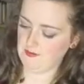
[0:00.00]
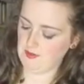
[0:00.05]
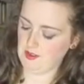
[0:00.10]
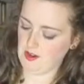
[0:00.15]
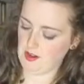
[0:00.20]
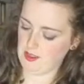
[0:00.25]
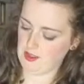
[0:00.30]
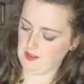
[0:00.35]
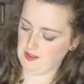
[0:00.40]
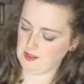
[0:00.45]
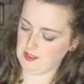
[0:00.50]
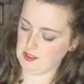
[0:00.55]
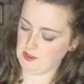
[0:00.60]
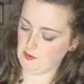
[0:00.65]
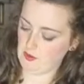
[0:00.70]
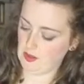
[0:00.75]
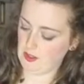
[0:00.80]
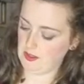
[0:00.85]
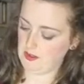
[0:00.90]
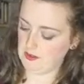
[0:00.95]
I think this is
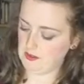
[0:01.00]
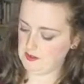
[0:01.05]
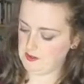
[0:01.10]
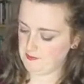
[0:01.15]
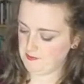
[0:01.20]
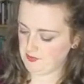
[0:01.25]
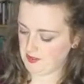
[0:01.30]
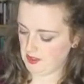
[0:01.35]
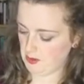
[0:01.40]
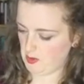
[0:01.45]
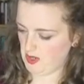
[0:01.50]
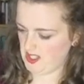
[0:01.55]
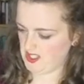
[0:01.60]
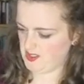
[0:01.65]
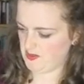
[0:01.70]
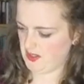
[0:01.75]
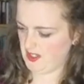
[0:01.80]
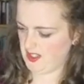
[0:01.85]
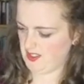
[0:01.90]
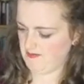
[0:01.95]
fine. It works
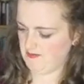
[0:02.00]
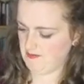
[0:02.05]
fine.